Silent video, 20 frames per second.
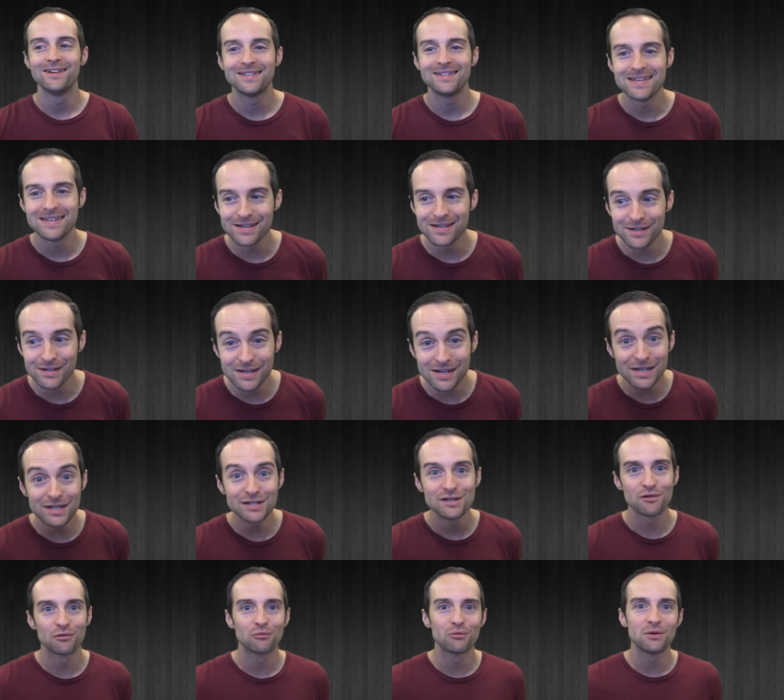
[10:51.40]
need
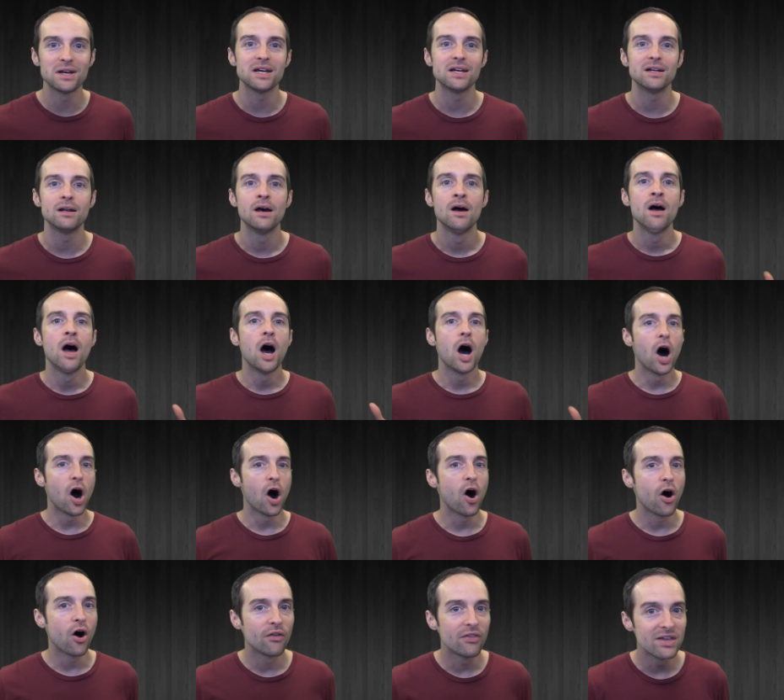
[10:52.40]
to read
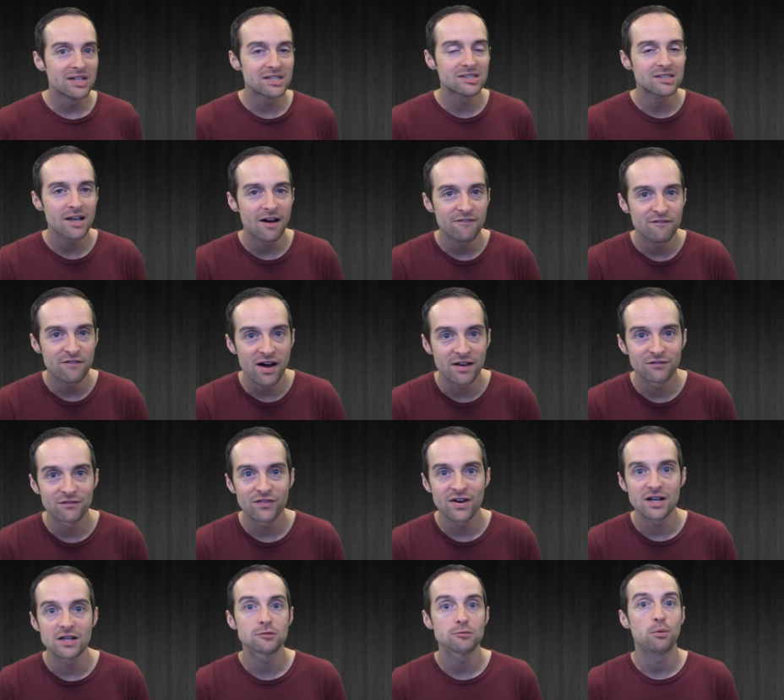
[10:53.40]
all this stuff on
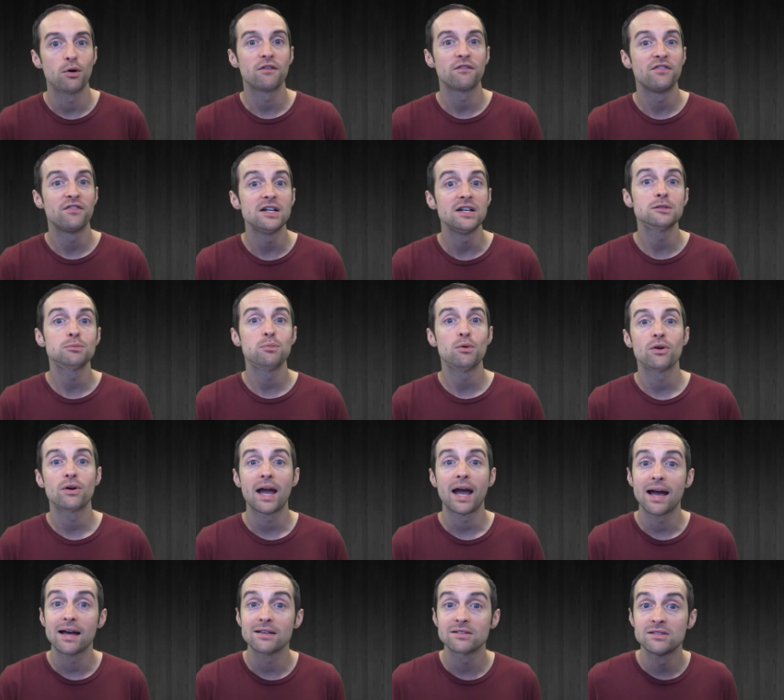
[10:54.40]
Facebook. Facebook
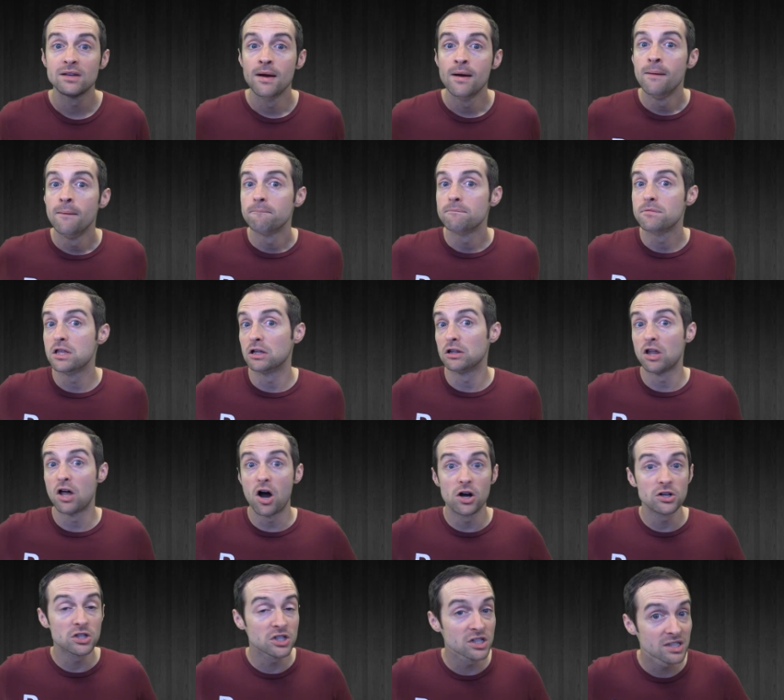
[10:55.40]
has the
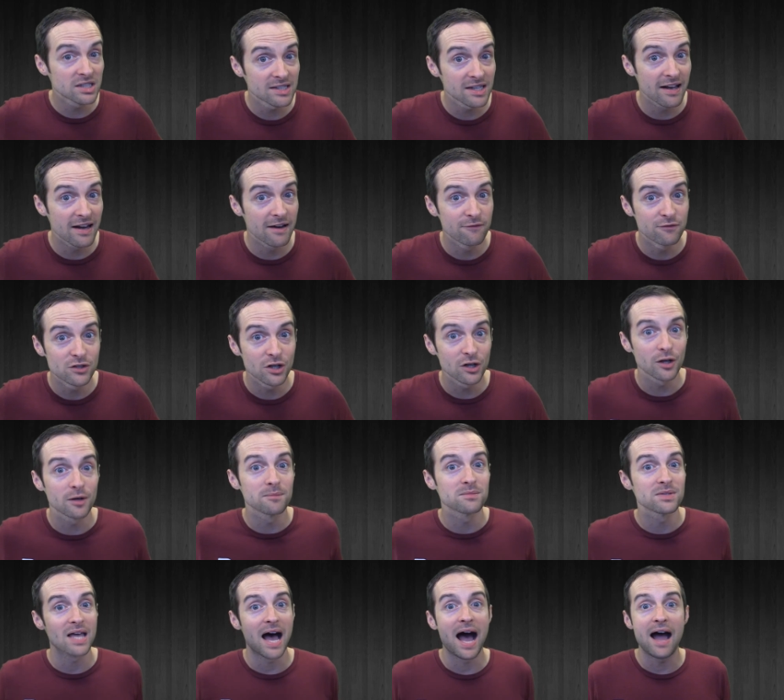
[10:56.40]
largest set of terms
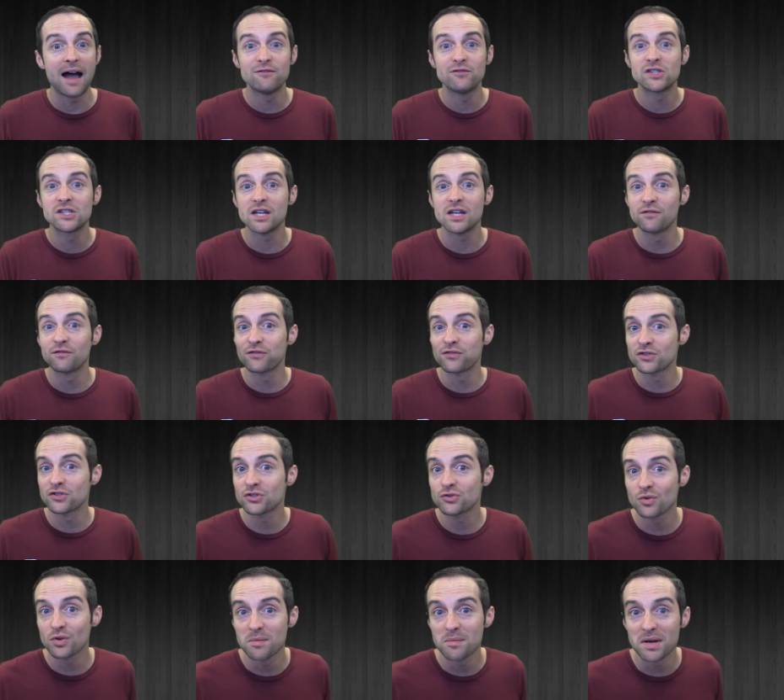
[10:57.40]
I've seen for
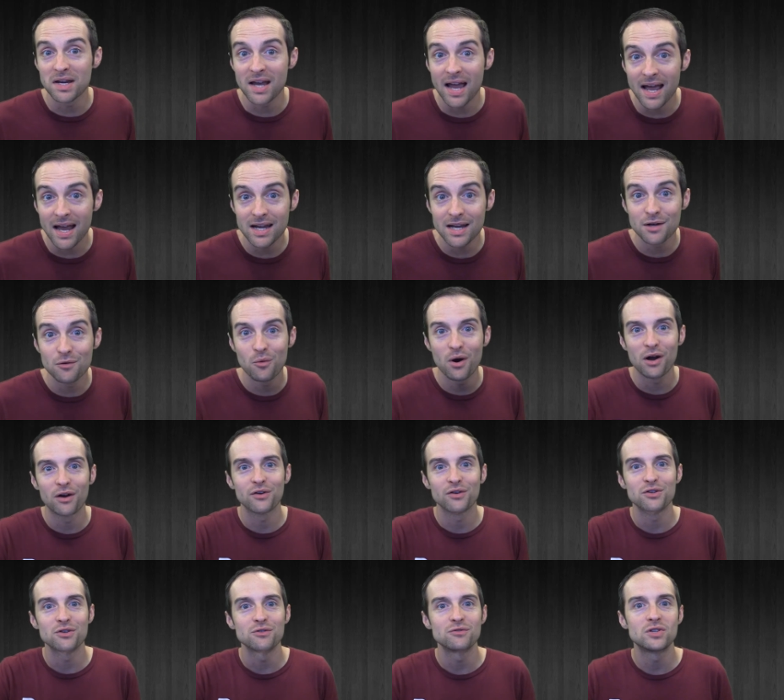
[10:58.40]
streaming anywhere
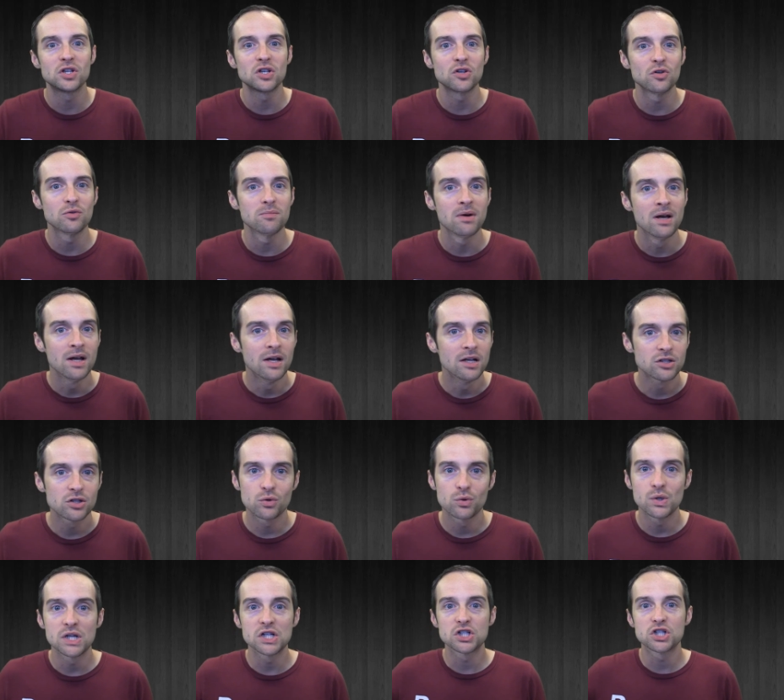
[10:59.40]
YouTube,
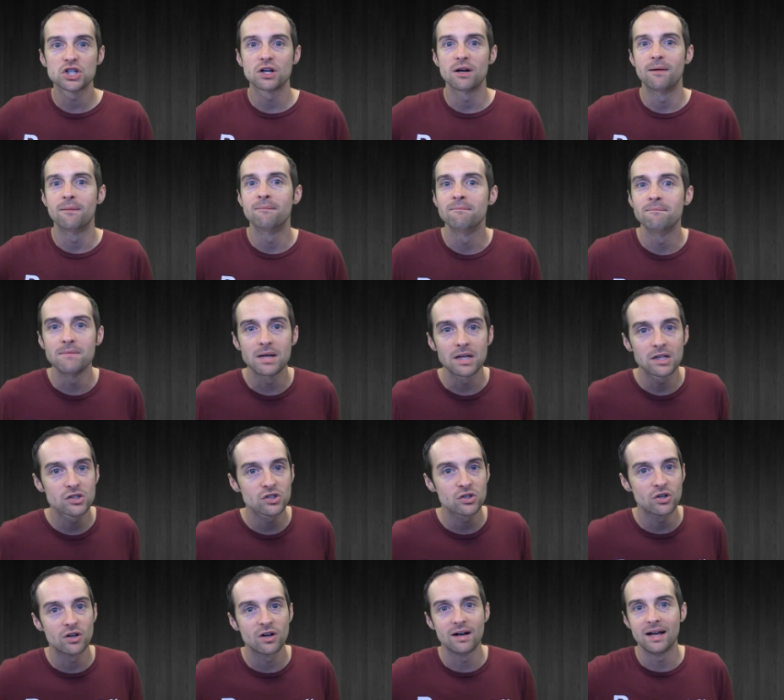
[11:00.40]
Twitch,
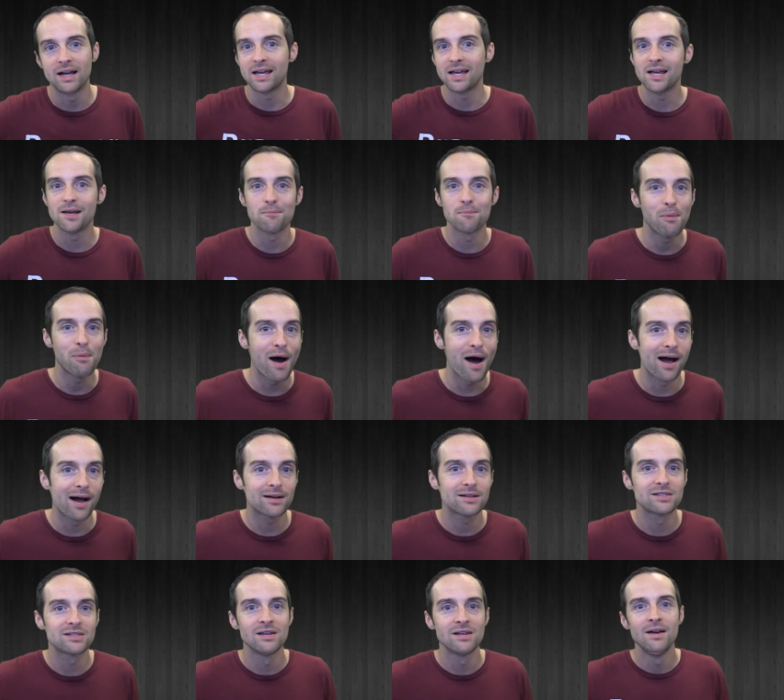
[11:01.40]
Mixer,
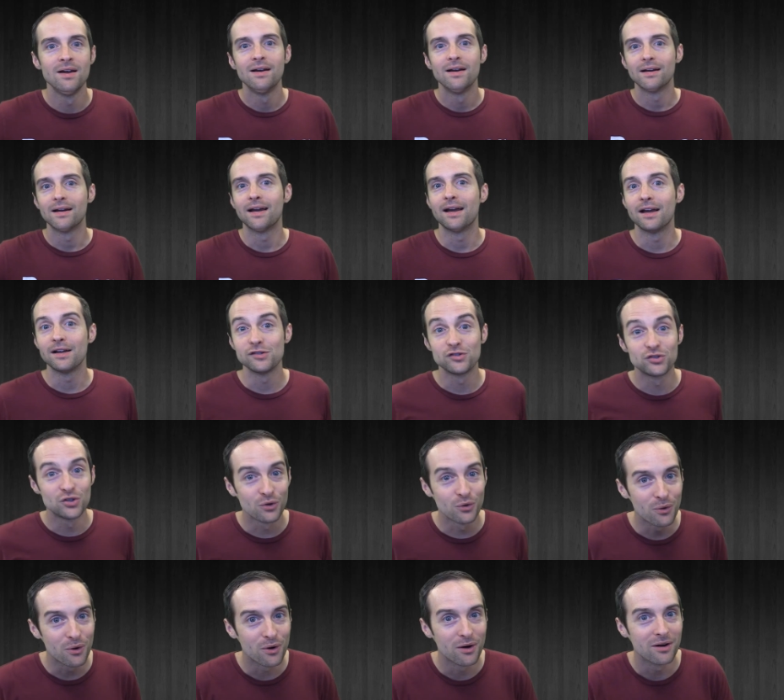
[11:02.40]
Hitbox,
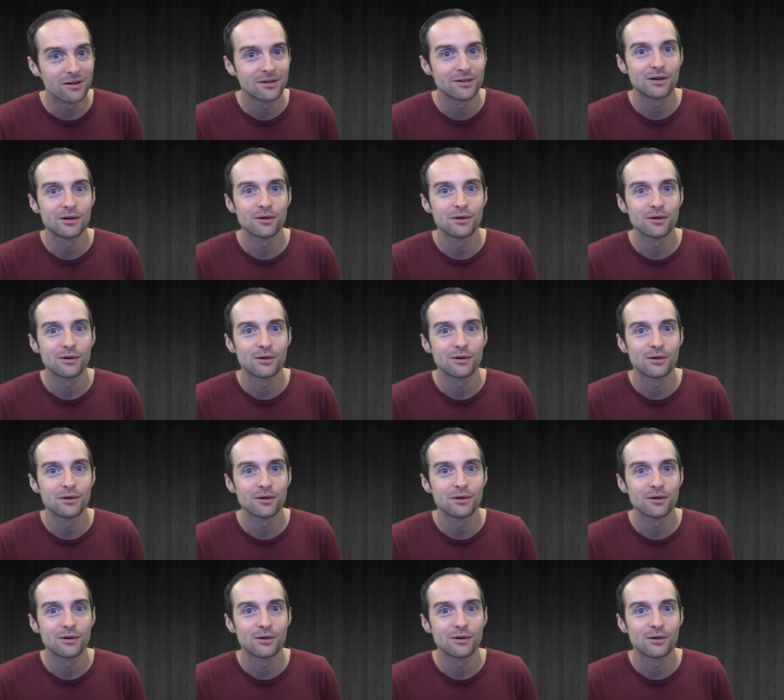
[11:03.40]
Azure, or